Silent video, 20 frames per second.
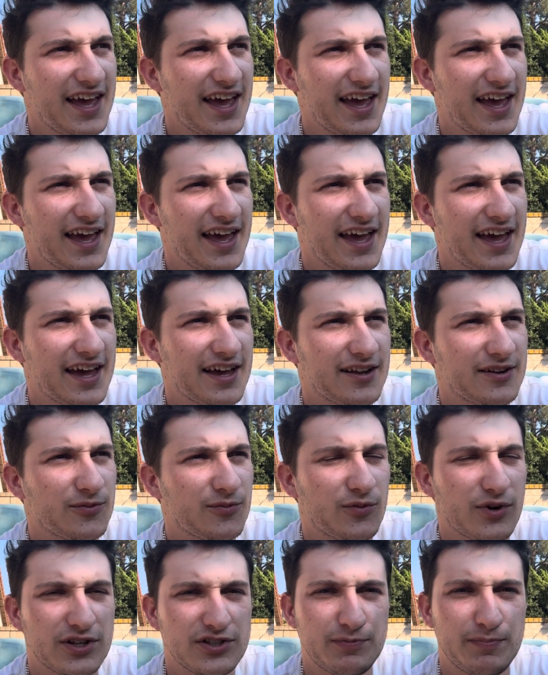and
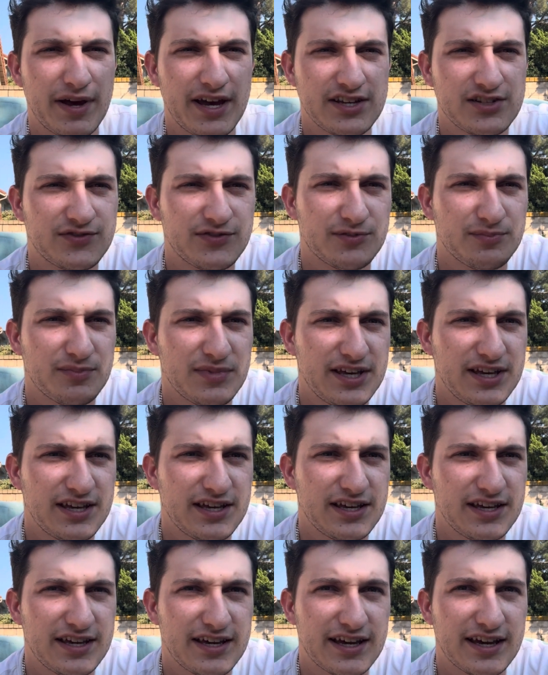what's best for me.